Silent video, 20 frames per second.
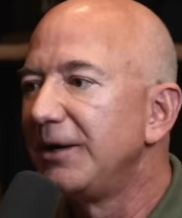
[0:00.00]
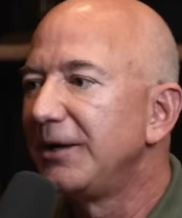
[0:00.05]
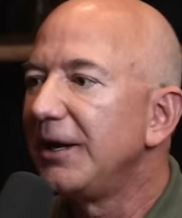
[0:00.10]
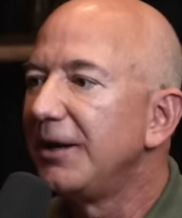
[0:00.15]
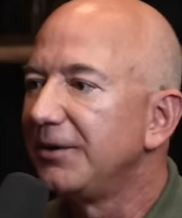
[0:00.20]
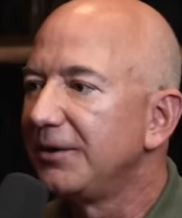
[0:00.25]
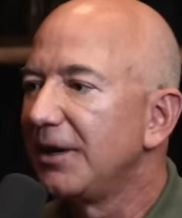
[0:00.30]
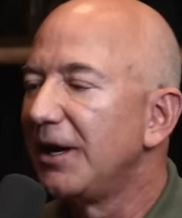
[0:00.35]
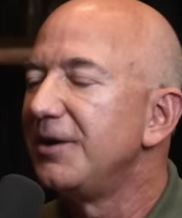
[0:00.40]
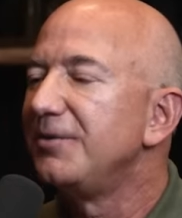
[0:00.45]

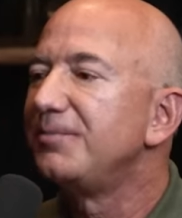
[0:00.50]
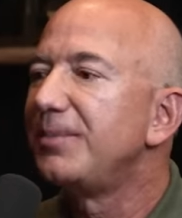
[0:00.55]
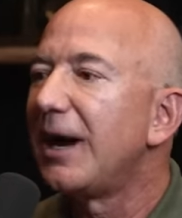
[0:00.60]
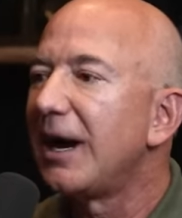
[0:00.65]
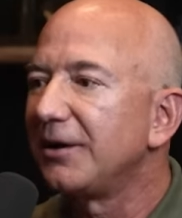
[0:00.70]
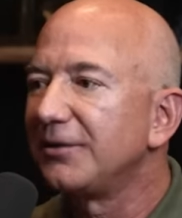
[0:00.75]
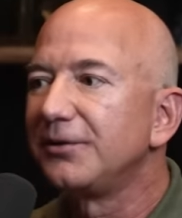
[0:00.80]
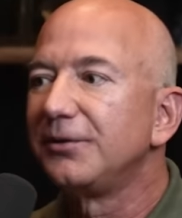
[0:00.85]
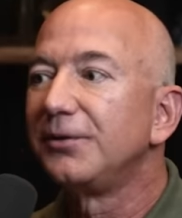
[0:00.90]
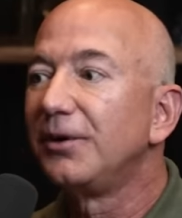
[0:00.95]
Again, kind of
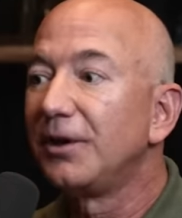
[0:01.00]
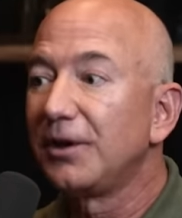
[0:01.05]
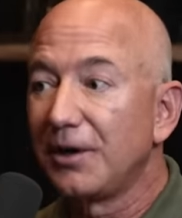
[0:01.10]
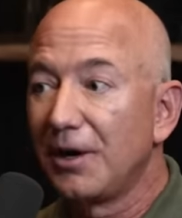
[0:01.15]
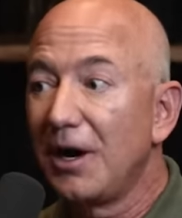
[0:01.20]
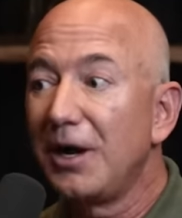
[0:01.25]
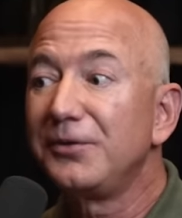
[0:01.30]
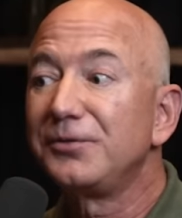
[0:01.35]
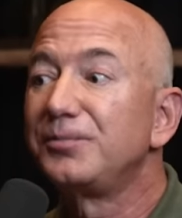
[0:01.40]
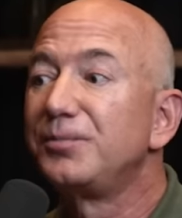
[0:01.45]
back to our
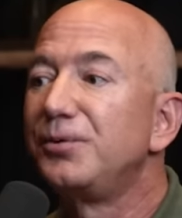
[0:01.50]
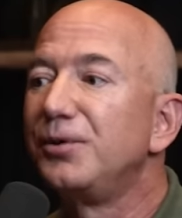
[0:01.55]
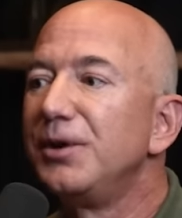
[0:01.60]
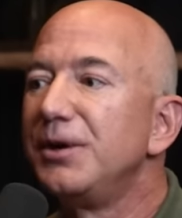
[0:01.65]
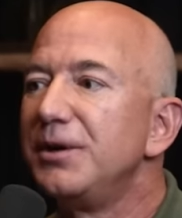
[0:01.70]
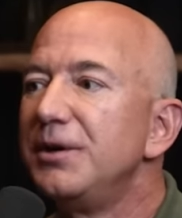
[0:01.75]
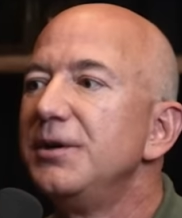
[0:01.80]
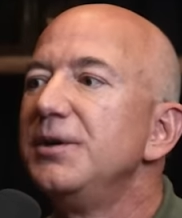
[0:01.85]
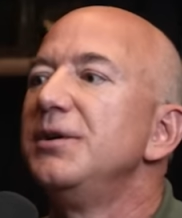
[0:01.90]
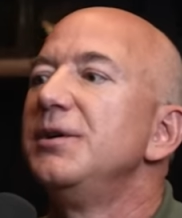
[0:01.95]
cost
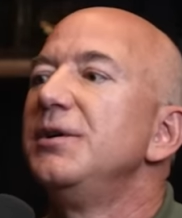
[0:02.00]
point.